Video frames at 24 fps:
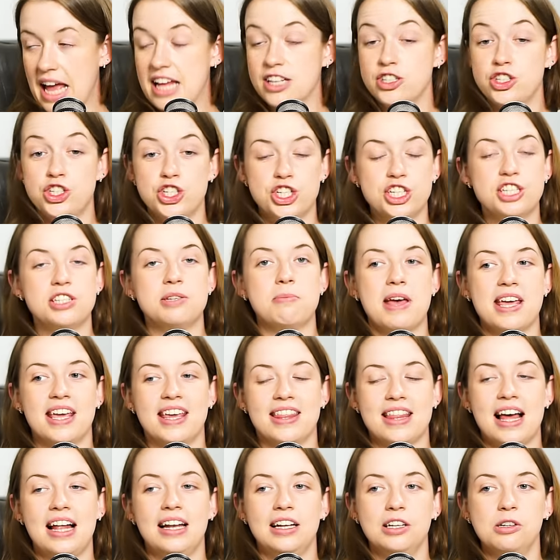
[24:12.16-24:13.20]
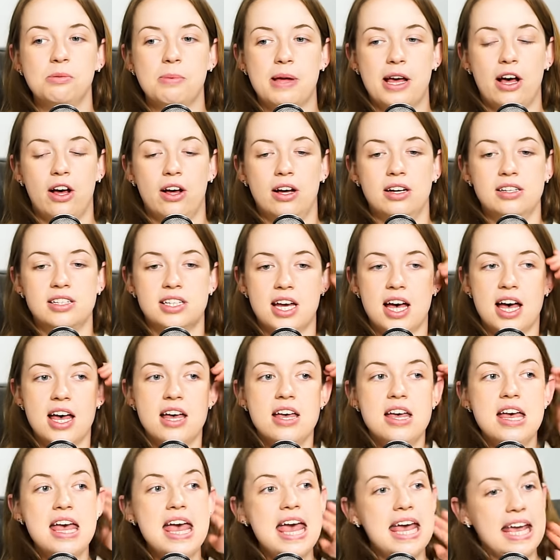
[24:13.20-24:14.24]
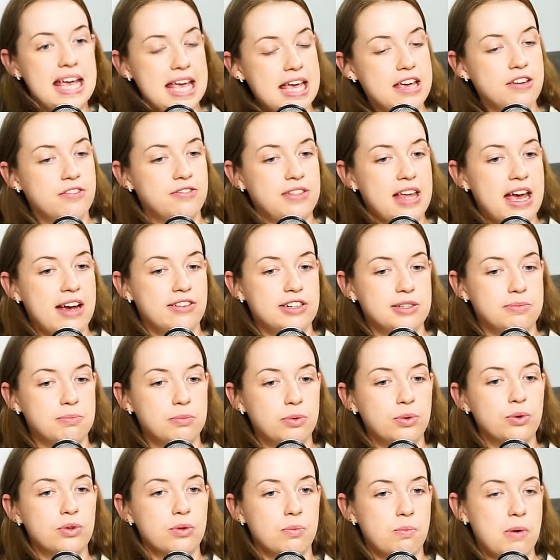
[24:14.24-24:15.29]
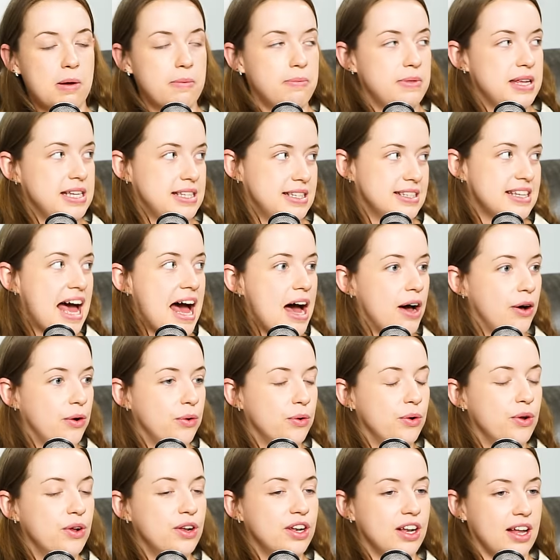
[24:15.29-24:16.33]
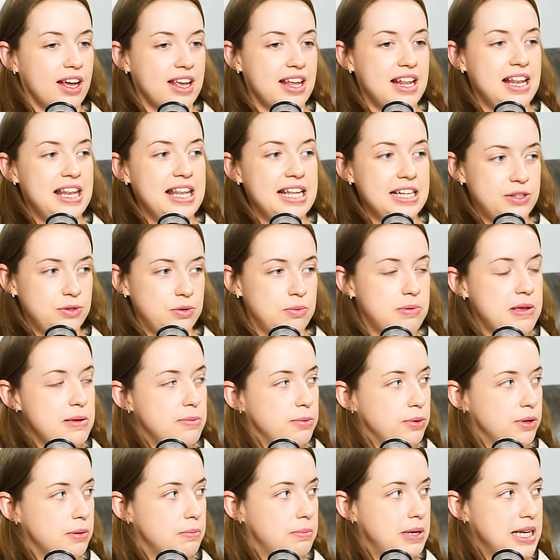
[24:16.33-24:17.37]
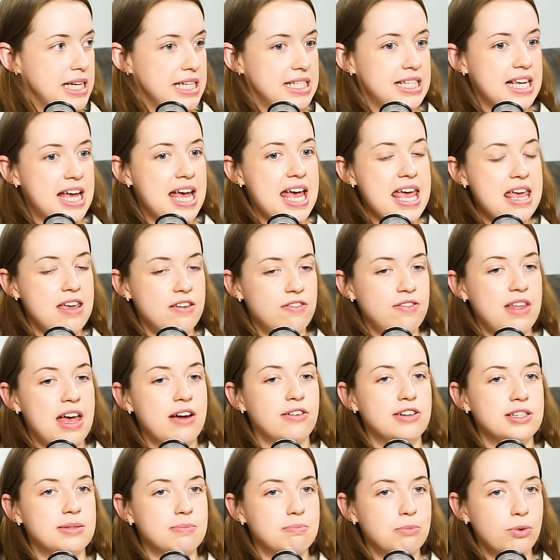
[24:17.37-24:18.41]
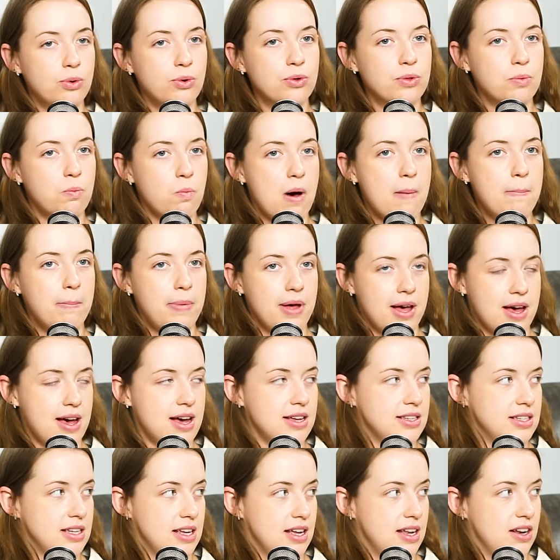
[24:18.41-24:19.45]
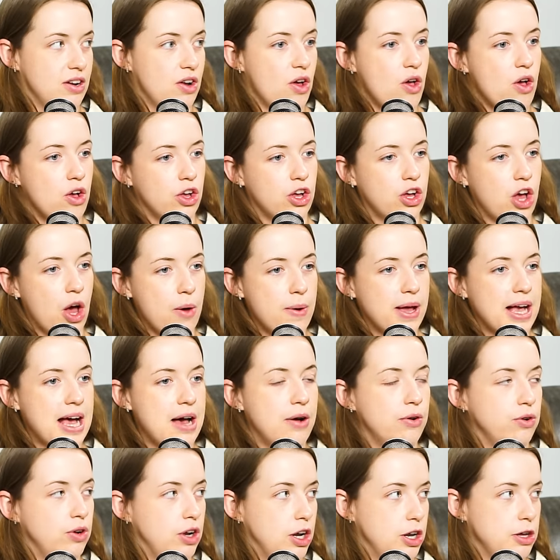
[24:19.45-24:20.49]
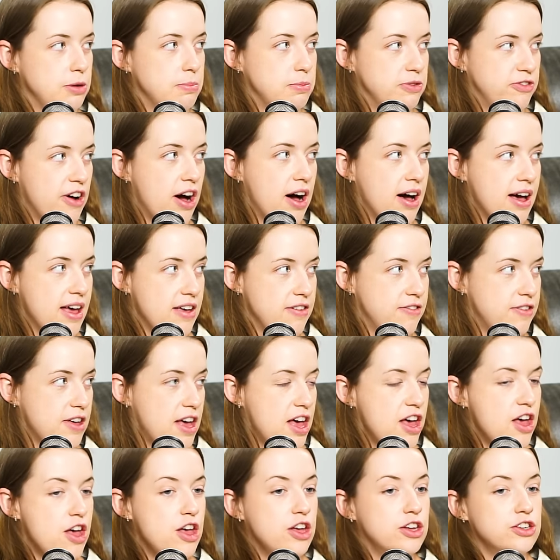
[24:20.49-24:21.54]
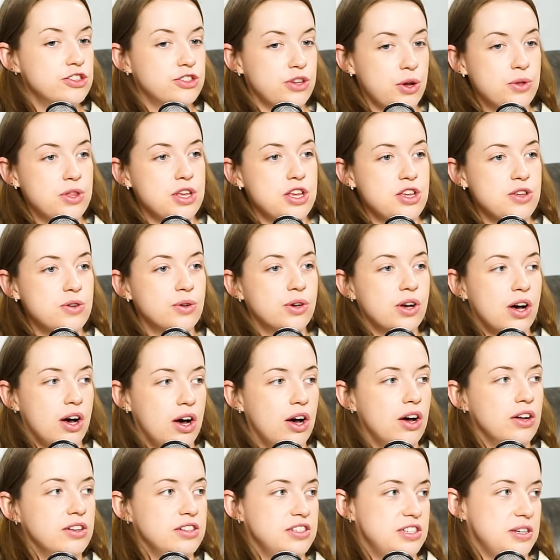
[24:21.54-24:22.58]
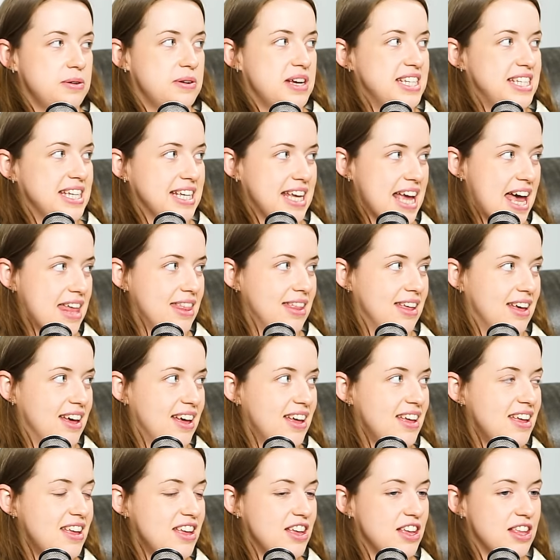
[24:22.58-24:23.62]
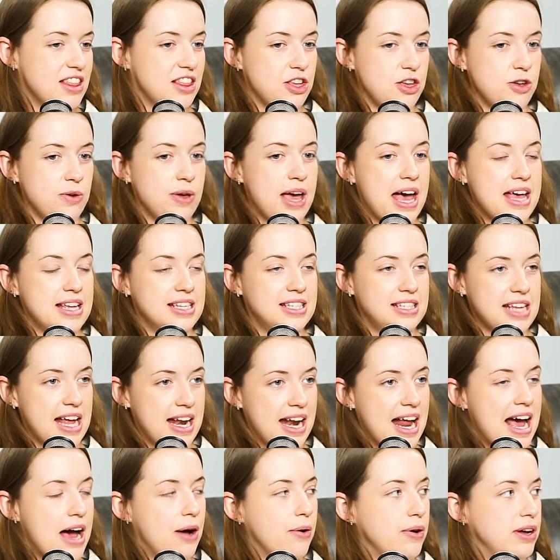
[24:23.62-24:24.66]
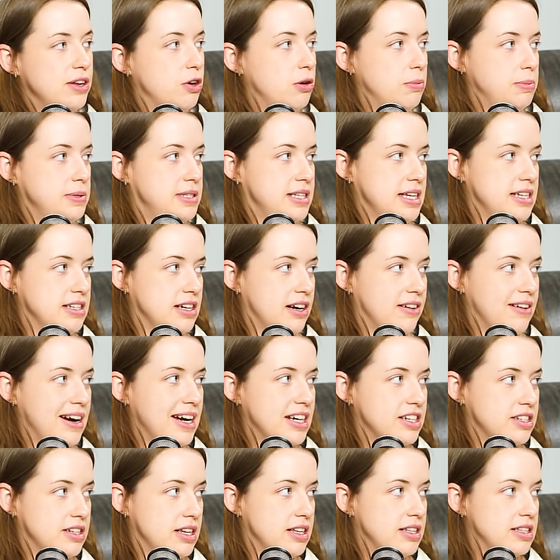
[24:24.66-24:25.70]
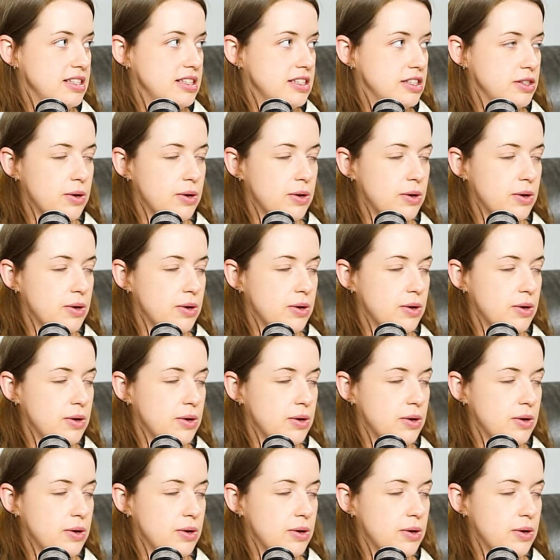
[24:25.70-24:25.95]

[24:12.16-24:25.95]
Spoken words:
And just to make it that little bit harder, if there is more than one, this is how little people complete it. If there is more than one person going out on loop five, so that you can't do it together, you get sent out in opposite directions.